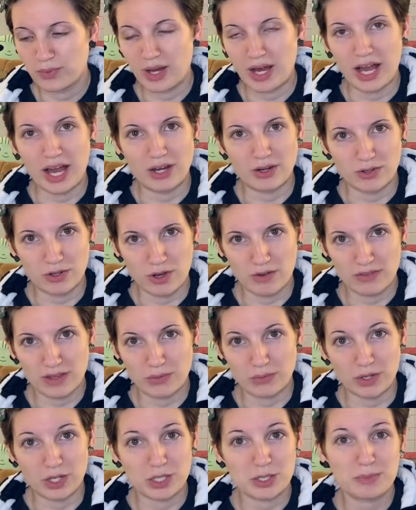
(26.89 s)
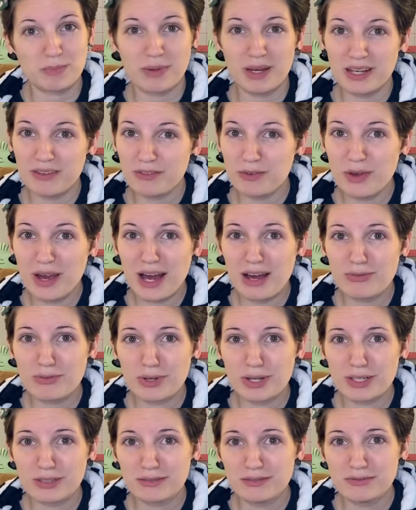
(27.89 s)
I don't know if that works. But if you have
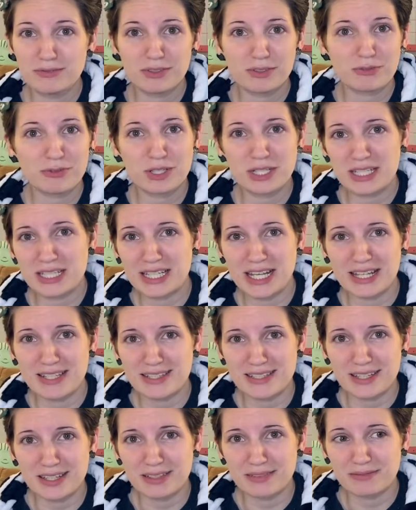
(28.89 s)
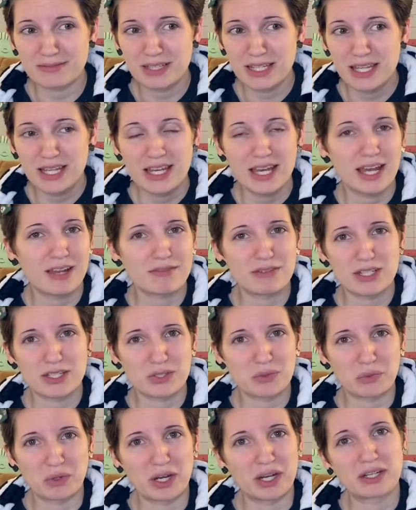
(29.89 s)
one, feel free to test it. If it
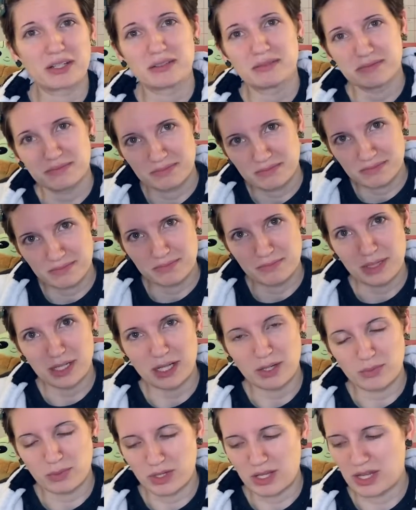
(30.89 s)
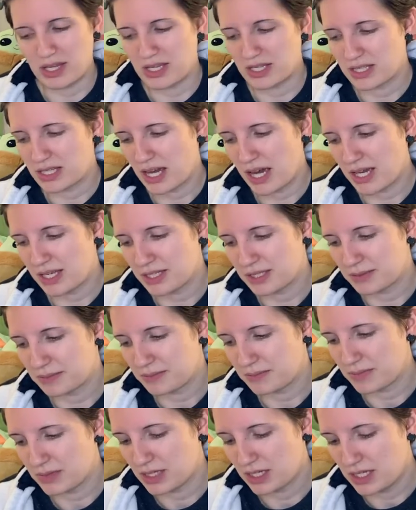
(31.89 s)
doesn't work, pick up one of these guys.
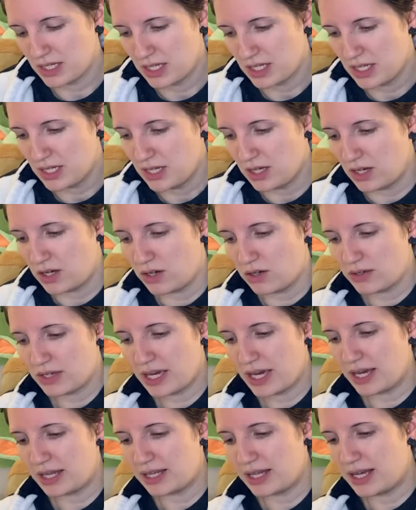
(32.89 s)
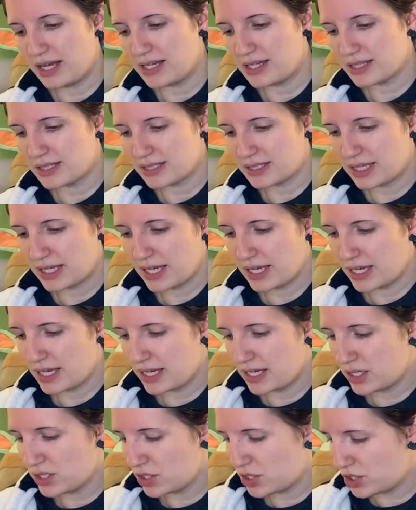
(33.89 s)
Okay, let's get
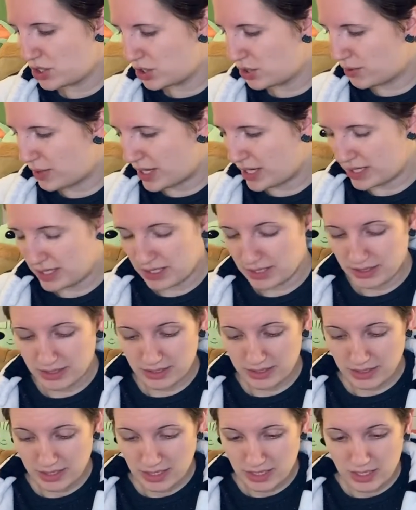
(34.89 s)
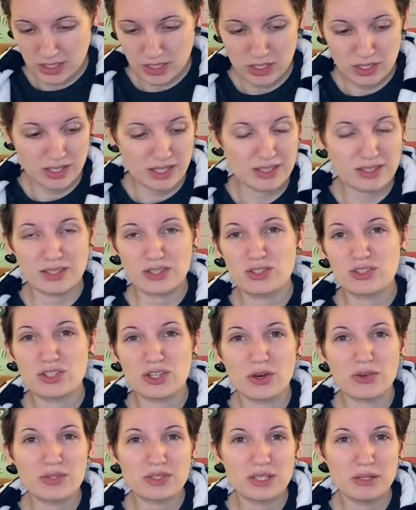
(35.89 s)
into it. This is
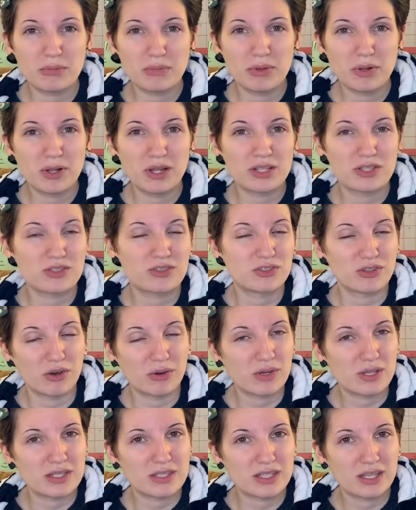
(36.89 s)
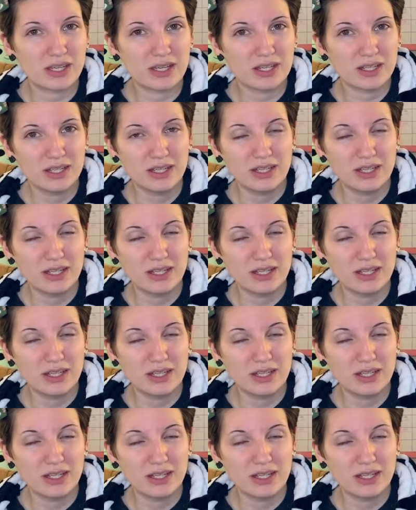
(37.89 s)
so simple and so easy.